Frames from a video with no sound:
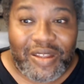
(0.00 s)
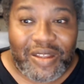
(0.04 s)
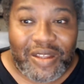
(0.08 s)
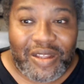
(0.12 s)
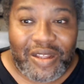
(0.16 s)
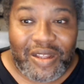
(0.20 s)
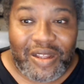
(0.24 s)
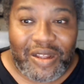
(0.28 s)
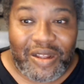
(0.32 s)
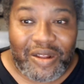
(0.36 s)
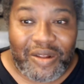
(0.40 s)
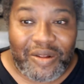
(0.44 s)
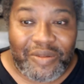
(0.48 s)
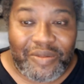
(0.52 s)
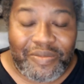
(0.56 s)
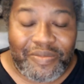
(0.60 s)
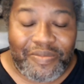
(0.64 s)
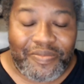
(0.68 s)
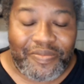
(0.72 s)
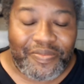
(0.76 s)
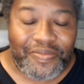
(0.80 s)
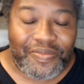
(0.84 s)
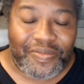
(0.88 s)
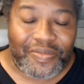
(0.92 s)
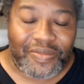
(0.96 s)

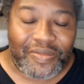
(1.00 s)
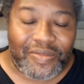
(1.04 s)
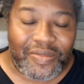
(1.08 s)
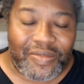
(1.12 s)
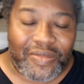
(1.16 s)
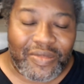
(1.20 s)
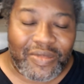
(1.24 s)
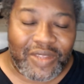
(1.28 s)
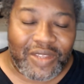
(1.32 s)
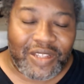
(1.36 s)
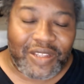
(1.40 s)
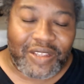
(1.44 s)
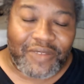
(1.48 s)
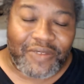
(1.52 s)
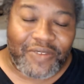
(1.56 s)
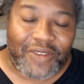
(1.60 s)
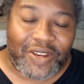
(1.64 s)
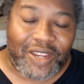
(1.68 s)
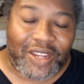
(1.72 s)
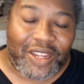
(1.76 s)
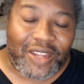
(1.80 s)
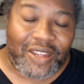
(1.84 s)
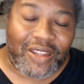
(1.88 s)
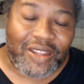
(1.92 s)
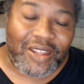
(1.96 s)
stuff
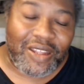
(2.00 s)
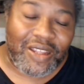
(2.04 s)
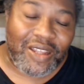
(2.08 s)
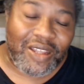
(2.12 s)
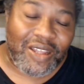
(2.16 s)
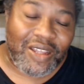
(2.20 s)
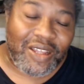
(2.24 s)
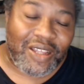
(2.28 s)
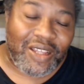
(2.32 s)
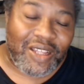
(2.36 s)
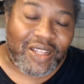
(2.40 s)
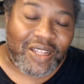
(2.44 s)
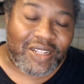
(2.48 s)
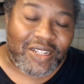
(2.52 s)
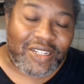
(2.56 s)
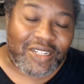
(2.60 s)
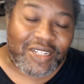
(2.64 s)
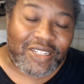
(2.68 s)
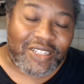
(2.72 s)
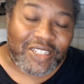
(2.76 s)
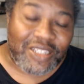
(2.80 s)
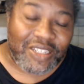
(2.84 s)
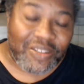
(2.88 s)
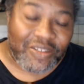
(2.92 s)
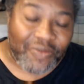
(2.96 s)
like that. It's
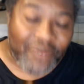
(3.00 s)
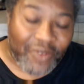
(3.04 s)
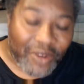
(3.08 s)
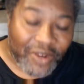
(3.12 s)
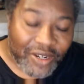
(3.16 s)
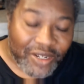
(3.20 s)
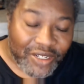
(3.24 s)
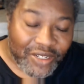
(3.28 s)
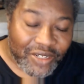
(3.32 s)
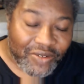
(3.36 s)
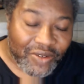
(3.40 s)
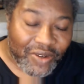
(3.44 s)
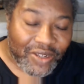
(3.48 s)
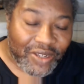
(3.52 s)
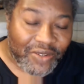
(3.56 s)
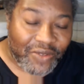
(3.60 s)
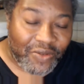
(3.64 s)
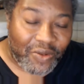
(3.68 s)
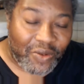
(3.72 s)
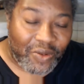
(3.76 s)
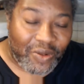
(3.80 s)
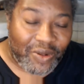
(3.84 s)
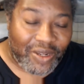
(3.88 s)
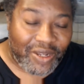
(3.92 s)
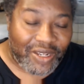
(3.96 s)
just very
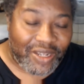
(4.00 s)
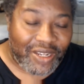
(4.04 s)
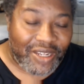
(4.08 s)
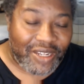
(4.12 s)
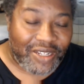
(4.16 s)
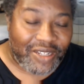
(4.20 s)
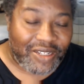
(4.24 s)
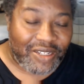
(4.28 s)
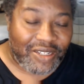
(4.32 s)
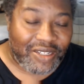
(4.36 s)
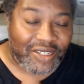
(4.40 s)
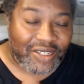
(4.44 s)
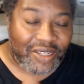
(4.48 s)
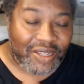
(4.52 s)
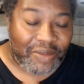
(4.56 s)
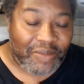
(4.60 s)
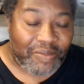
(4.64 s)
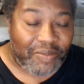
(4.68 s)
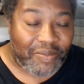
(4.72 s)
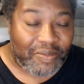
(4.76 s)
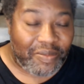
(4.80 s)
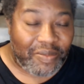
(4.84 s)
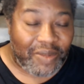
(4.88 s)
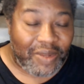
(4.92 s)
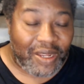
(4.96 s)
stressful, and it's
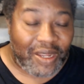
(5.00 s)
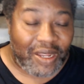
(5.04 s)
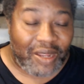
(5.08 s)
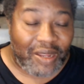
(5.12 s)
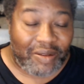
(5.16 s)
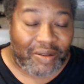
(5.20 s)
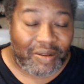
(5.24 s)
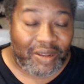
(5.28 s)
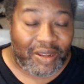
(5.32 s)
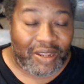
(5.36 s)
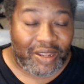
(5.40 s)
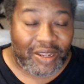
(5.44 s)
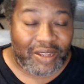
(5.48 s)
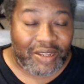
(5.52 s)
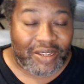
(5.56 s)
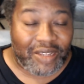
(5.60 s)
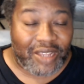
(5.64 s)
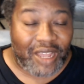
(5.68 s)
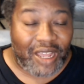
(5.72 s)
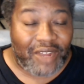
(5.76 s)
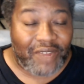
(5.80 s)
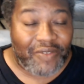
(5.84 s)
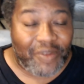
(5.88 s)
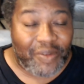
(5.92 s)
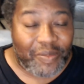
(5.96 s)

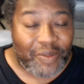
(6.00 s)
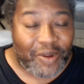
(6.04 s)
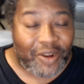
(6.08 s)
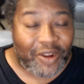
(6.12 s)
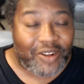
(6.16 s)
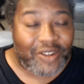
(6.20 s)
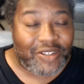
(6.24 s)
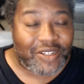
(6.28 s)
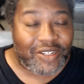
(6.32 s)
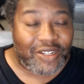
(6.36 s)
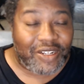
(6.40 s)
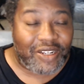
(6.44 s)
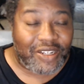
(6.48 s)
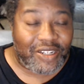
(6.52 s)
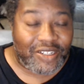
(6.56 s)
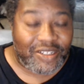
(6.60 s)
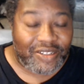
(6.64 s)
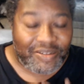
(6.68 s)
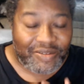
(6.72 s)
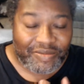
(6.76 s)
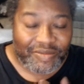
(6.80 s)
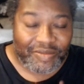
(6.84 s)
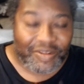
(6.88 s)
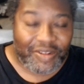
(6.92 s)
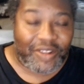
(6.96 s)
kind of embarrassing
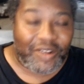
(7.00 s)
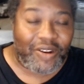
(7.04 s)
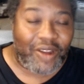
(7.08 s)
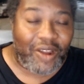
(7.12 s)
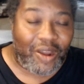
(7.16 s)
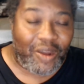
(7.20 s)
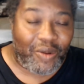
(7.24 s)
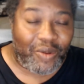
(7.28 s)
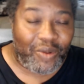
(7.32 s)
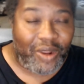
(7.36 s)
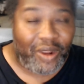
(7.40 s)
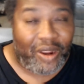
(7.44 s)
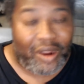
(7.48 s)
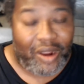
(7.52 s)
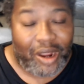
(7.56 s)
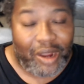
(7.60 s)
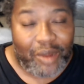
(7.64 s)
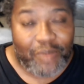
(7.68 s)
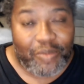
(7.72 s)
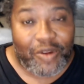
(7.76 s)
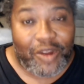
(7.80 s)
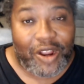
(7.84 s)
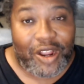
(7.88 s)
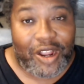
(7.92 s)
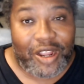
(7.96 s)
because you know how we are. Our
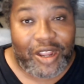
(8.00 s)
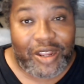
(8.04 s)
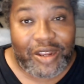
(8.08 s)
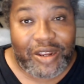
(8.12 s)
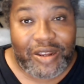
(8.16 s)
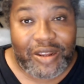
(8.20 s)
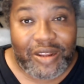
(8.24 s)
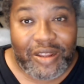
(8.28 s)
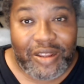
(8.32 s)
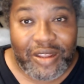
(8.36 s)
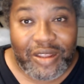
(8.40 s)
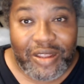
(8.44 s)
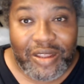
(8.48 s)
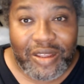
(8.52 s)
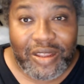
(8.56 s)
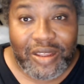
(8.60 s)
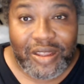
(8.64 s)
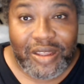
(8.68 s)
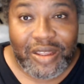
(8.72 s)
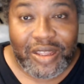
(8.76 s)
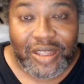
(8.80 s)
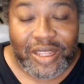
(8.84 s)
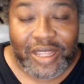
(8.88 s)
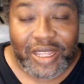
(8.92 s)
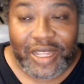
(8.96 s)
pride
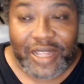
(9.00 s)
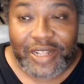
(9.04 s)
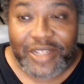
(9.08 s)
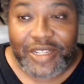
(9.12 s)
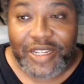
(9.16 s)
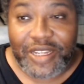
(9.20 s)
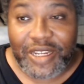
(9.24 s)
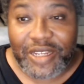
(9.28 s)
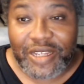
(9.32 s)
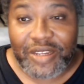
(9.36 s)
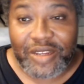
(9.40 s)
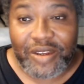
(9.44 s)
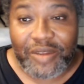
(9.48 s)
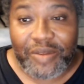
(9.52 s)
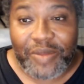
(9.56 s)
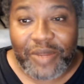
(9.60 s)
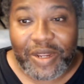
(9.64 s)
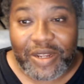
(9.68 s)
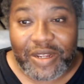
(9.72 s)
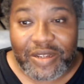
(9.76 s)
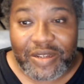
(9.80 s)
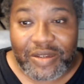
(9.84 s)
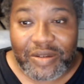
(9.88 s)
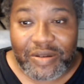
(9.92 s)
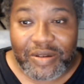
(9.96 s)
gets into the
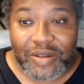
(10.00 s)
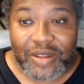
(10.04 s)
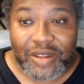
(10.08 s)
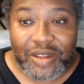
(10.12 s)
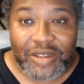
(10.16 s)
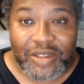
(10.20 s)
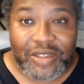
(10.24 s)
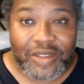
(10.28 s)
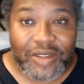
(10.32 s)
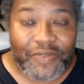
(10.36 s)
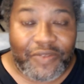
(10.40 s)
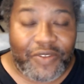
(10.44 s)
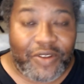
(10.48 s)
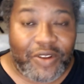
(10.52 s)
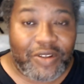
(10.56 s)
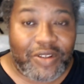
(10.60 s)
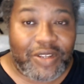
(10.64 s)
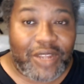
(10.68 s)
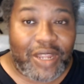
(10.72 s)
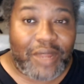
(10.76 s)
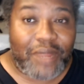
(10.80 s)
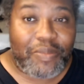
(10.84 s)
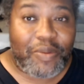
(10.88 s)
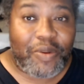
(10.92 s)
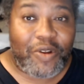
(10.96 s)
mix. Because if you're
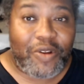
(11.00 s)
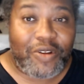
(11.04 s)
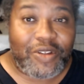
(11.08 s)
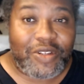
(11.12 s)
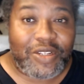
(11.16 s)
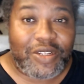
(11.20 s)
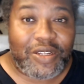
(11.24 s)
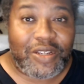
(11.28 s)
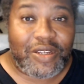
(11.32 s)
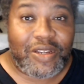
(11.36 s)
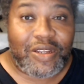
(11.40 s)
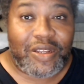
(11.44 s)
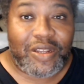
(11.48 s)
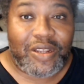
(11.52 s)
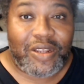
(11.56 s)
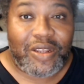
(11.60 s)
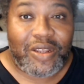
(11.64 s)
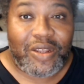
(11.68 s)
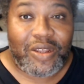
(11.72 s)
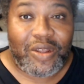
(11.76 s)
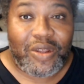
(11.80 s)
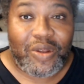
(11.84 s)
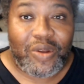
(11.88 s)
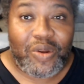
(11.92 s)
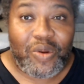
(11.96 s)
that person
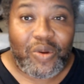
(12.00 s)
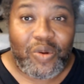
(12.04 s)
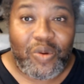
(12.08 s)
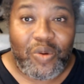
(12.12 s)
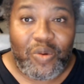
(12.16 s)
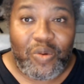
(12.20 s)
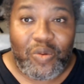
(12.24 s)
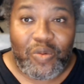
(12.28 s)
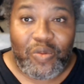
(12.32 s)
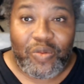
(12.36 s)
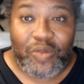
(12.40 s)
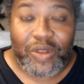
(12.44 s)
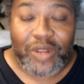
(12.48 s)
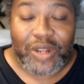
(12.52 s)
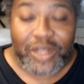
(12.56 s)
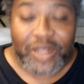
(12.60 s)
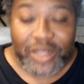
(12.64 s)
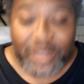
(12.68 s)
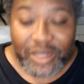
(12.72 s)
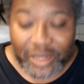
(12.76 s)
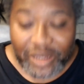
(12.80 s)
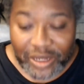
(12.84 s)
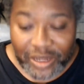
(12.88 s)
who really